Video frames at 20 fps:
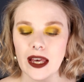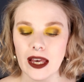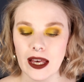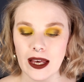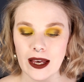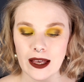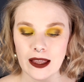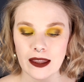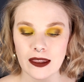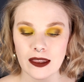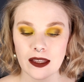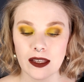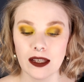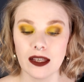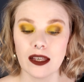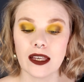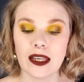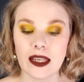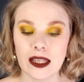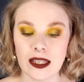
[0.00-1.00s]
and
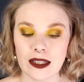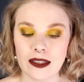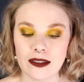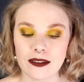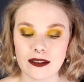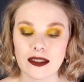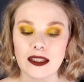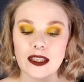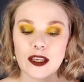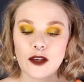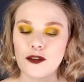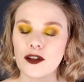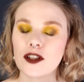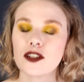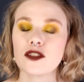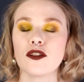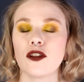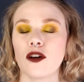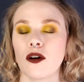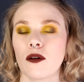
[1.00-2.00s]
it is If I
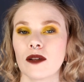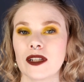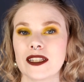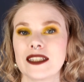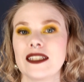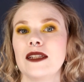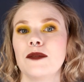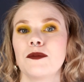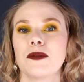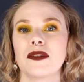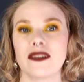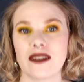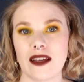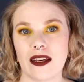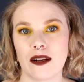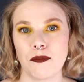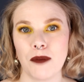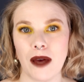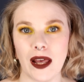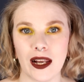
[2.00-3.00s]
Could Only Keep
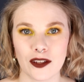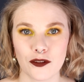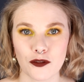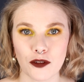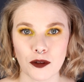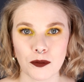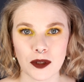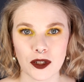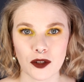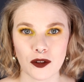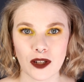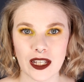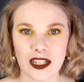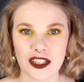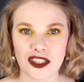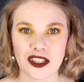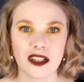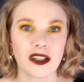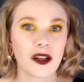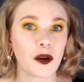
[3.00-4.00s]
10 palettes from my
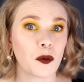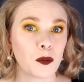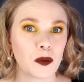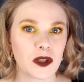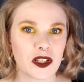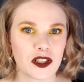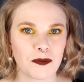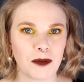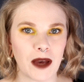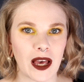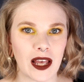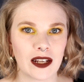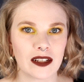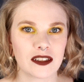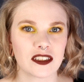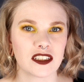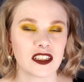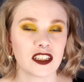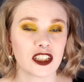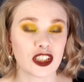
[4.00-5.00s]
collection, which
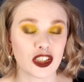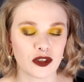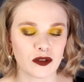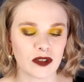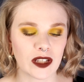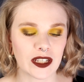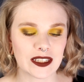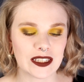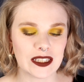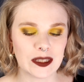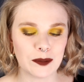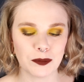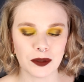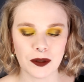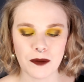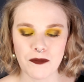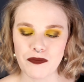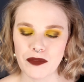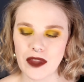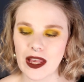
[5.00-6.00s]
Palette should I keep?
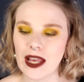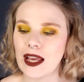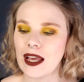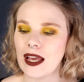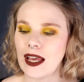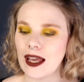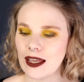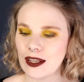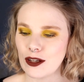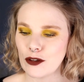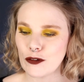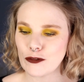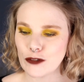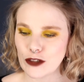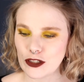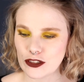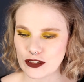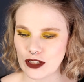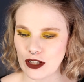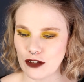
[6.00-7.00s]
And
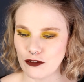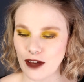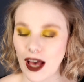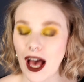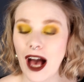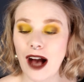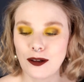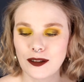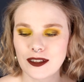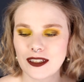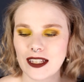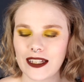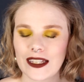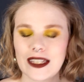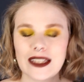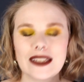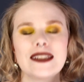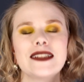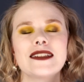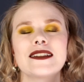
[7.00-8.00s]
first off, I was
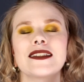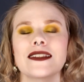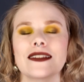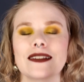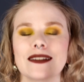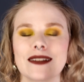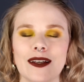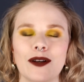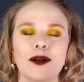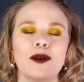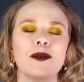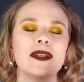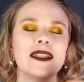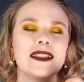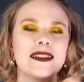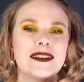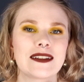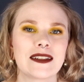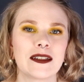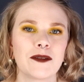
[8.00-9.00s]
like, this is so
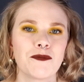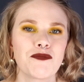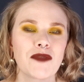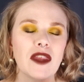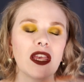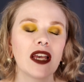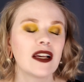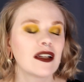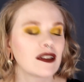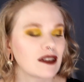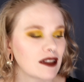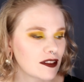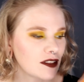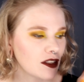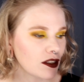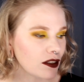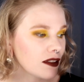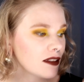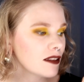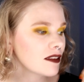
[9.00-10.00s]
easy. So
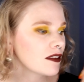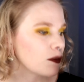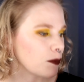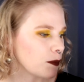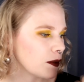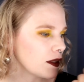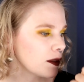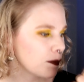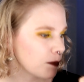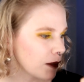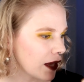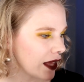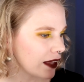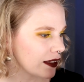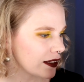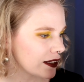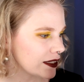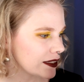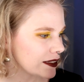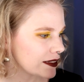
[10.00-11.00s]
starting to pick
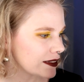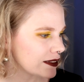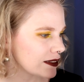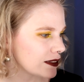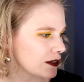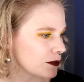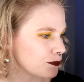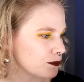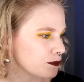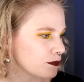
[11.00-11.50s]
palettes,